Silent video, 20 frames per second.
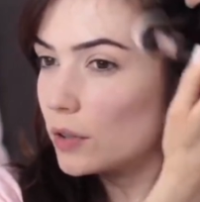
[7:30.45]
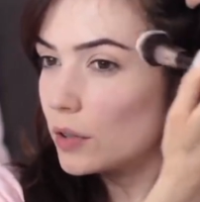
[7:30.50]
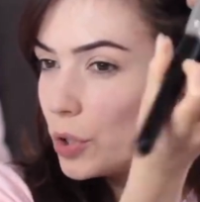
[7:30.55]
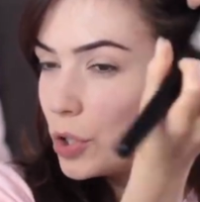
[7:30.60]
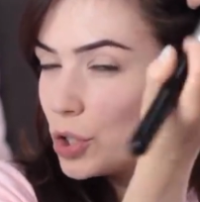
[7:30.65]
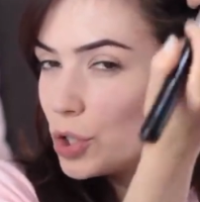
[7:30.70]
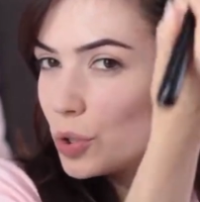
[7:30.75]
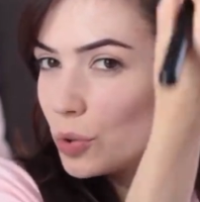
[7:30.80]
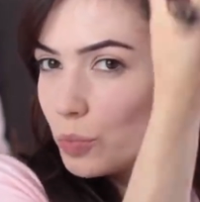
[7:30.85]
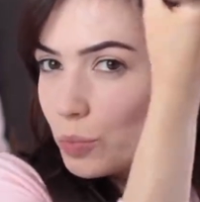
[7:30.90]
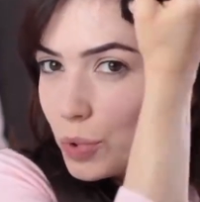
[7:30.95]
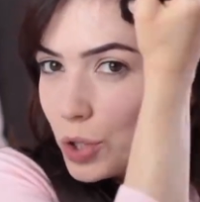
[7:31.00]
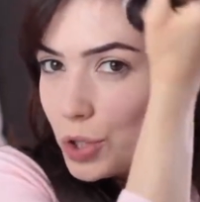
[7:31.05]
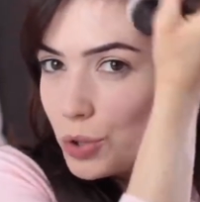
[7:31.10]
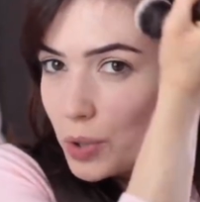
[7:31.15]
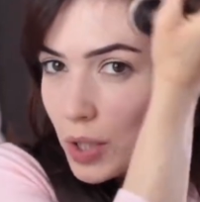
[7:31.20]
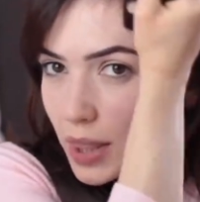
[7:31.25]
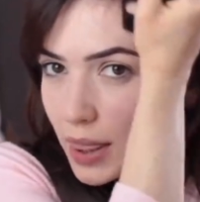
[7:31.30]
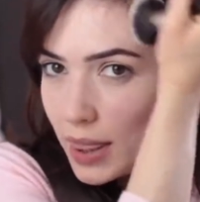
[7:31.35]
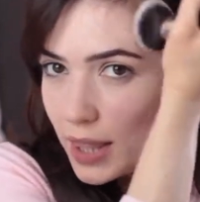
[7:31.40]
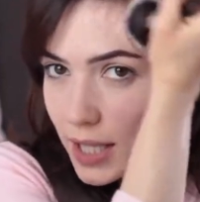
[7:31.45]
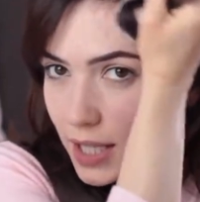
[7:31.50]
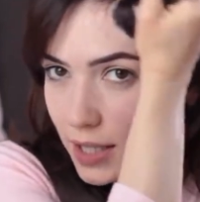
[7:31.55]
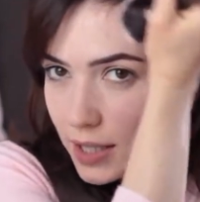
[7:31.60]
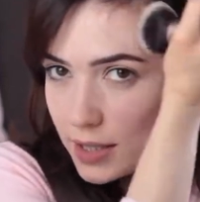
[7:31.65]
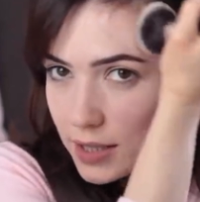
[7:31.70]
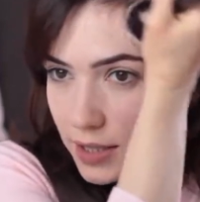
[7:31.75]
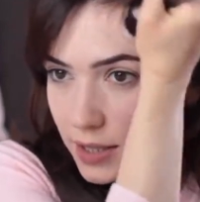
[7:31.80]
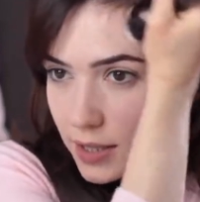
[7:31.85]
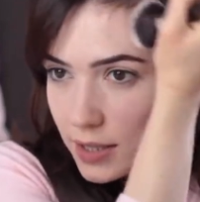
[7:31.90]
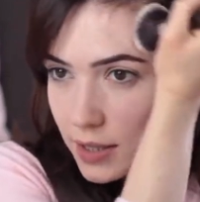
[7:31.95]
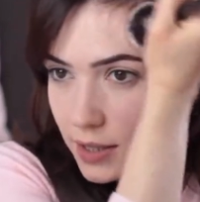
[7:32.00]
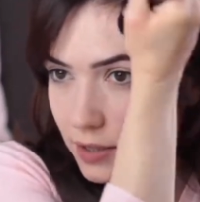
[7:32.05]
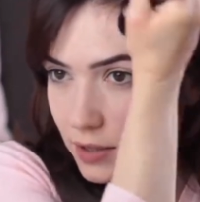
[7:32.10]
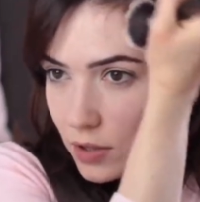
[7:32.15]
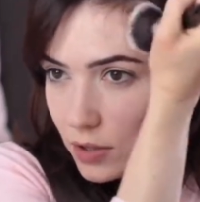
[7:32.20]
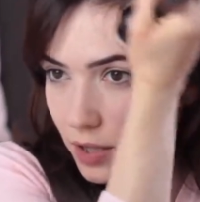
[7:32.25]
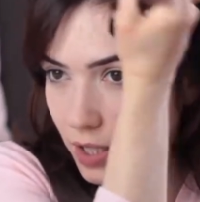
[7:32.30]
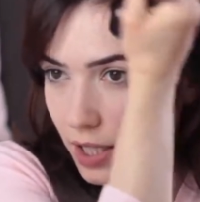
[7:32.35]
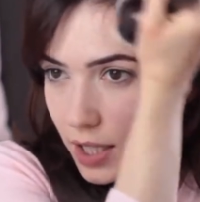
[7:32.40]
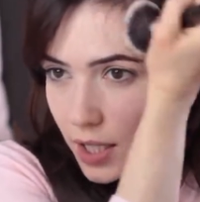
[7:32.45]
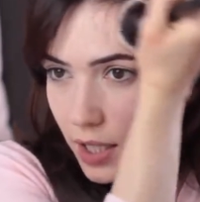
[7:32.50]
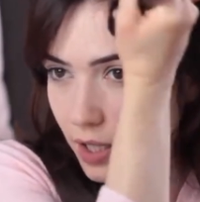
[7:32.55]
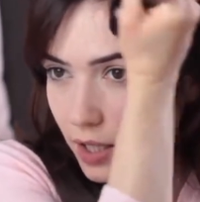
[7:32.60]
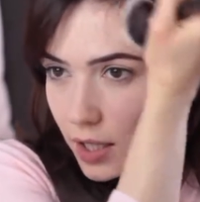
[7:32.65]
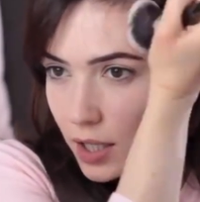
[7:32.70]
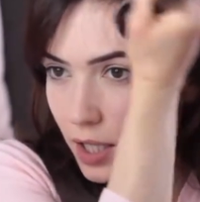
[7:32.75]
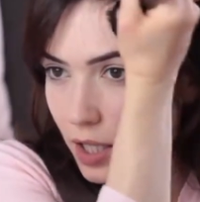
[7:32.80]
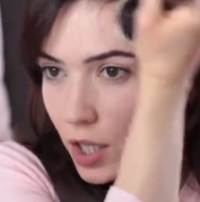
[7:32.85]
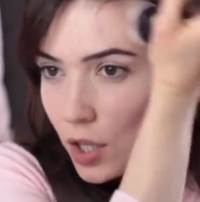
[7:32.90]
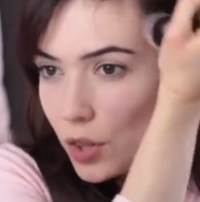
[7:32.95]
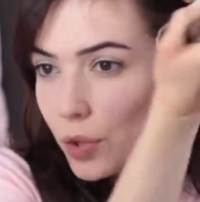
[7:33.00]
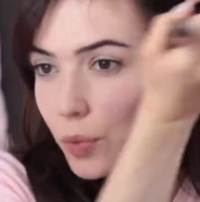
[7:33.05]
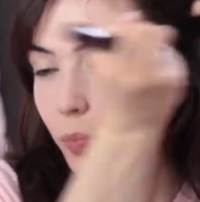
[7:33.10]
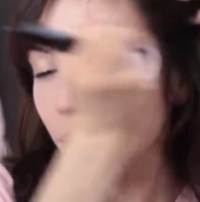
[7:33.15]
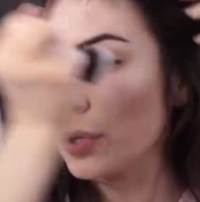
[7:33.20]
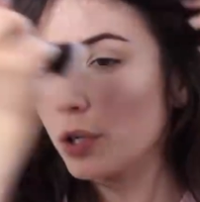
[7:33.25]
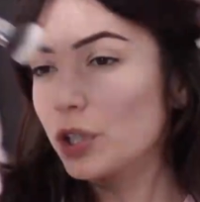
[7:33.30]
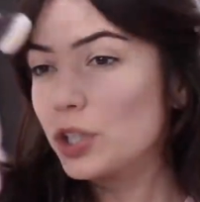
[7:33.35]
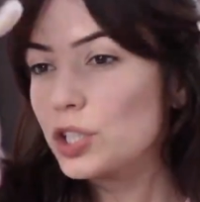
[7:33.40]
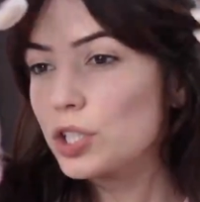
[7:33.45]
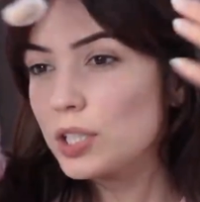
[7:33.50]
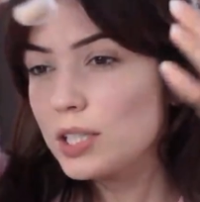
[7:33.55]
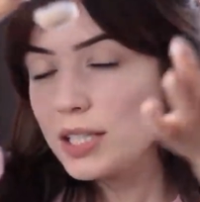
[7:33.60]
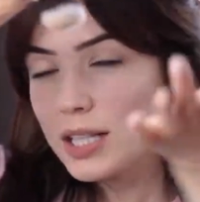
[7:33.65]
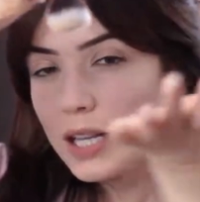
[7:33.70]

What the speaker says: But don't be doing this, okay? The brush should